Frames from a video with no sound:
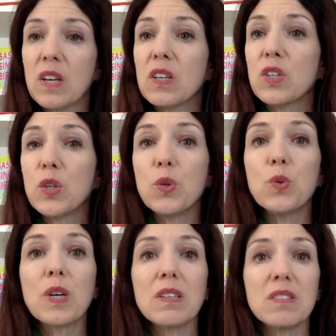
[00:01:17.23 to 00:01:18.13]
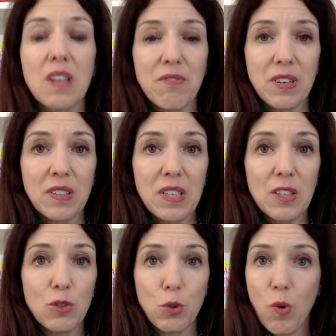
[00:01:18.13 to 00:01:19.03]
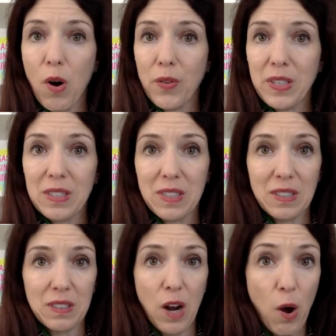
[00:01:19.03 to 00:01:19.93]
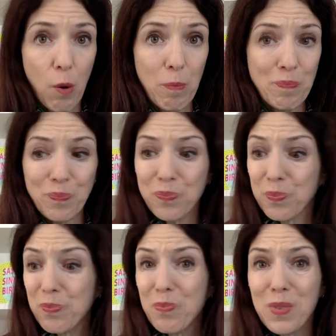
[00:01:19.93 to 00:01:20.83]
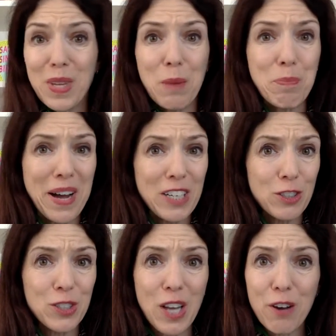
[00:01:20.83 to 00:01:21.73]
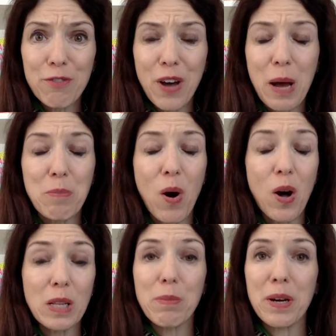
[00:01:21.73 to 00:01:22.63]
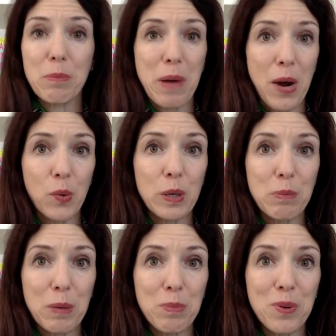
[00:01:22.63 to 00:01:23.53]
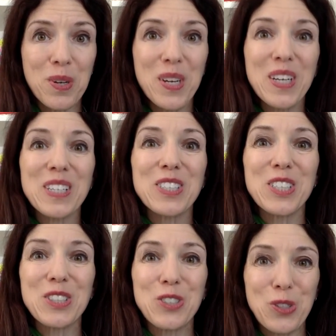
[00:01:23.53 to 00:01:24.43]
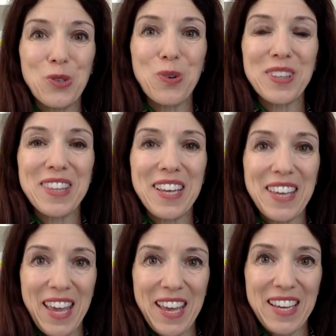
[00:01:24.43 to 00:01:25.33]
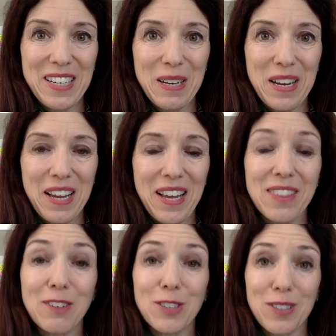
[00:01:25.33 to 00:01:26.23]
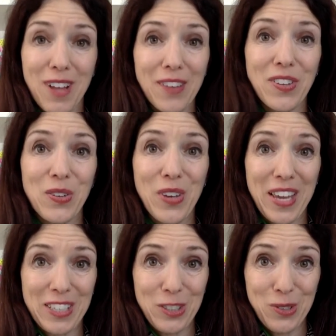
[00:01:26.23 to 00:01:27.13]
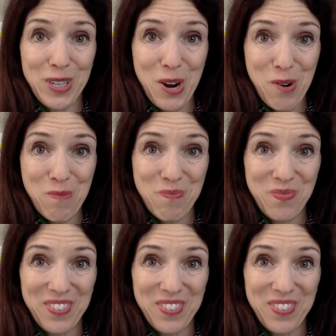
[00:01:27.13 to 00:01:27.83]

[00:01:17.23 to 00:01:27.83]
You can definitely do all these things at home by yourself. I'm all about empowering people to do what they can, and there's a lot that you can do at home.